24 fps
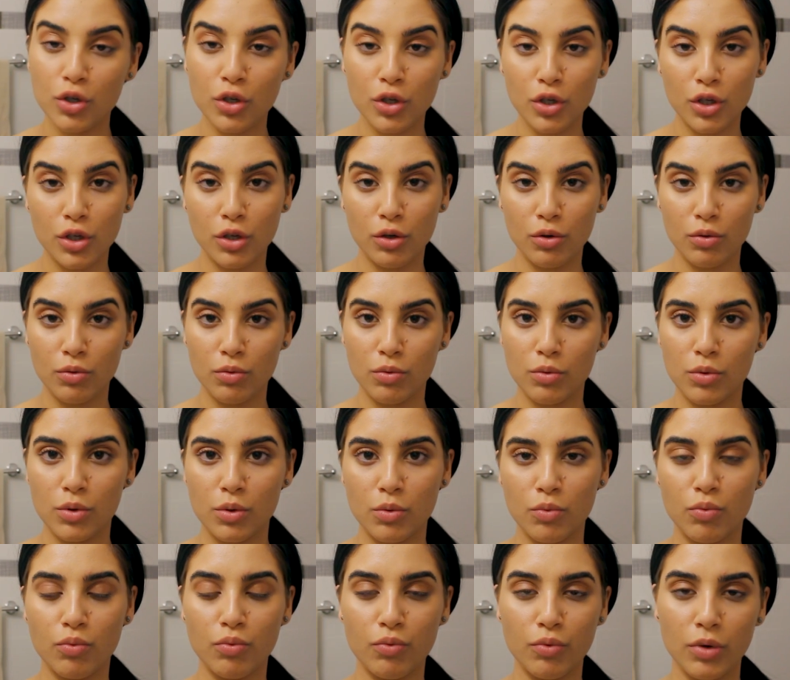to
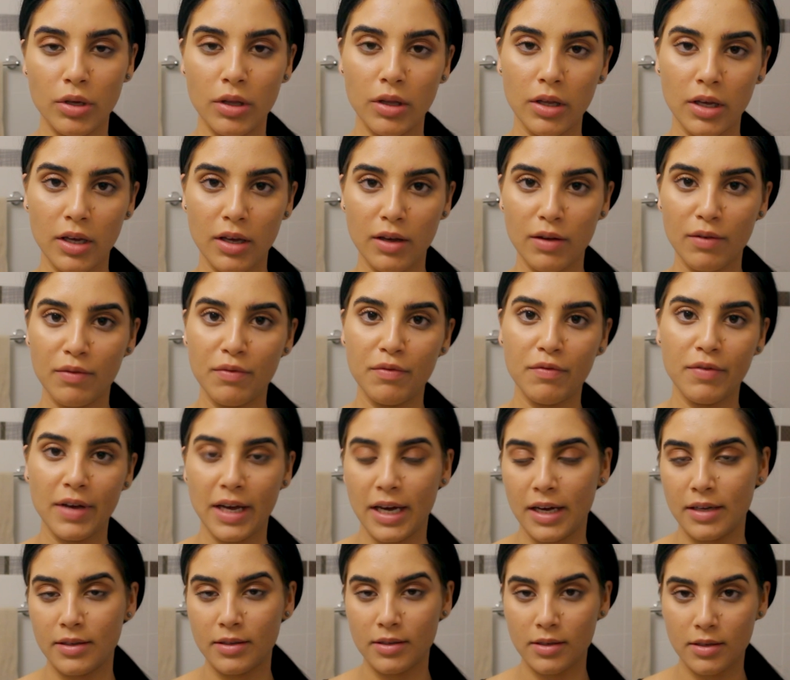use really
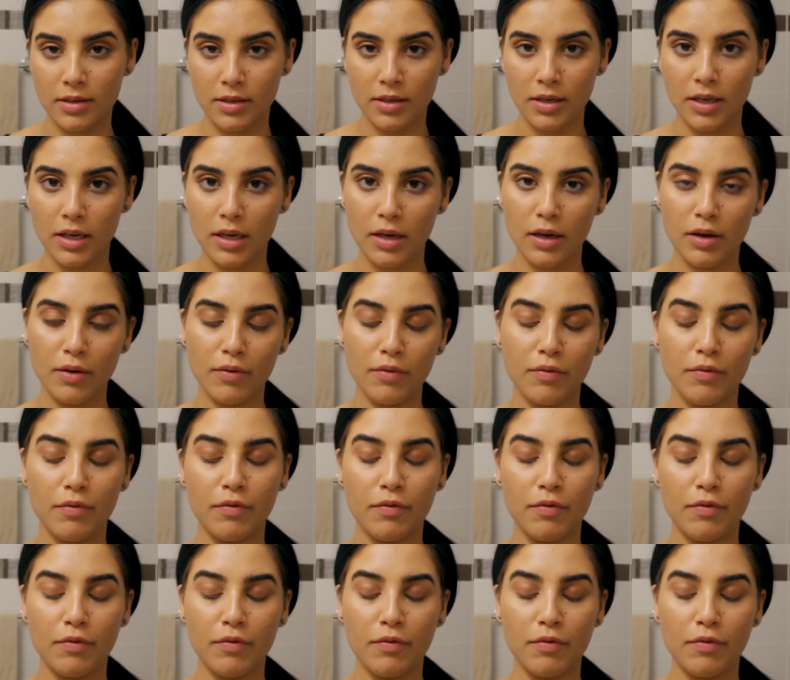fancy